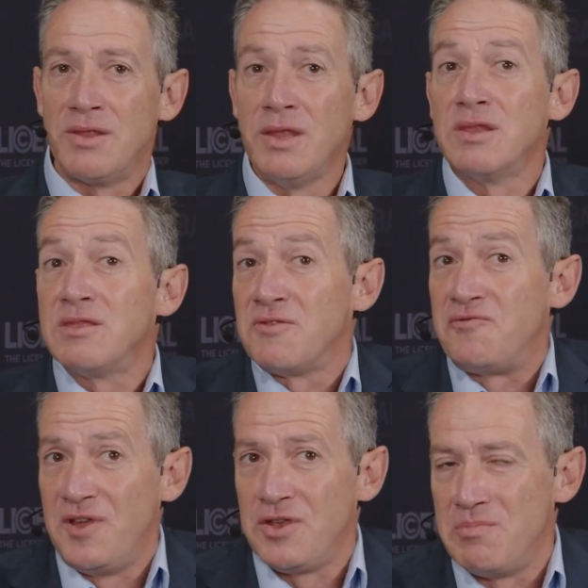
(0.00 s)
think that the
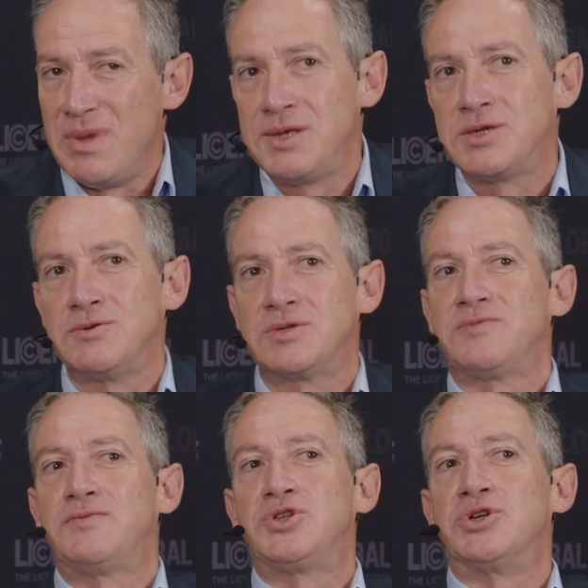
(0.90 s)
fundamentals
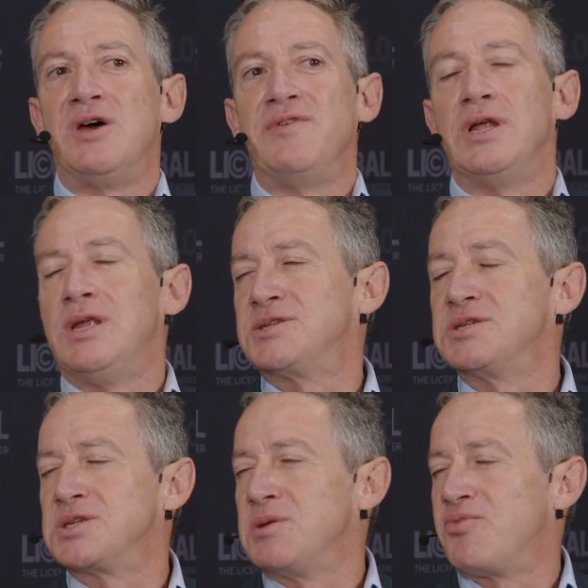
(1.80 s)
of driving a
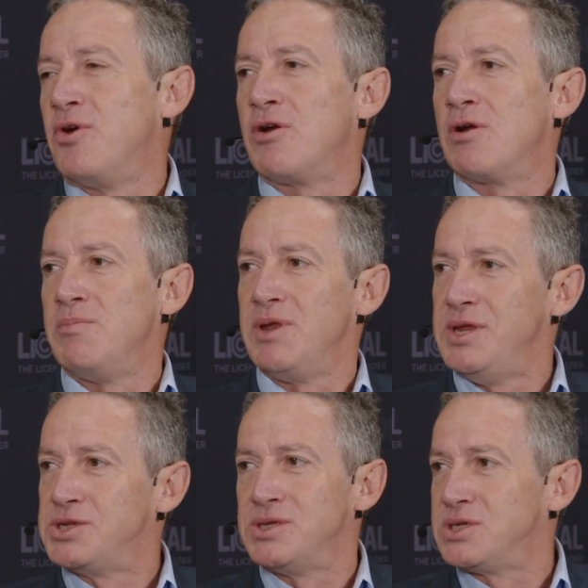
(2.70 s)
licensing program in
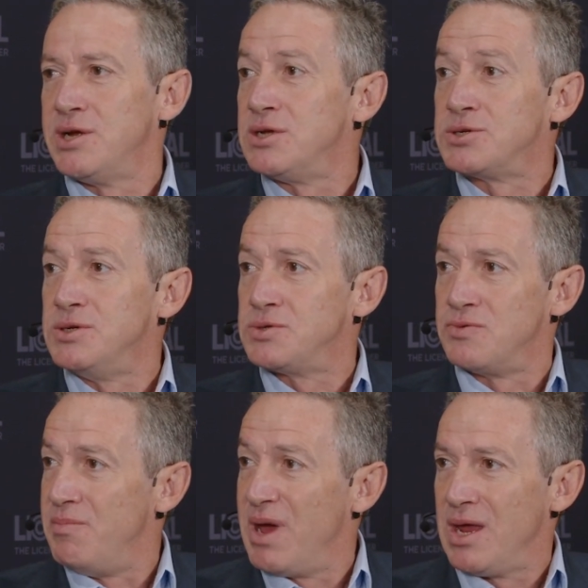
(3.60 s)
each of the territories
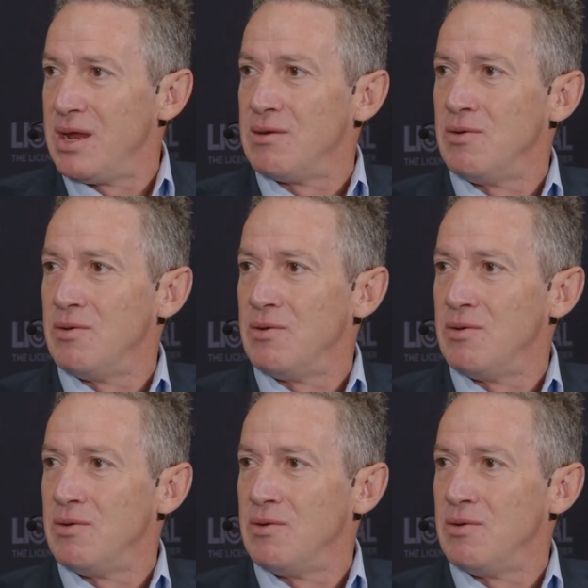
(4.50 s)
remain.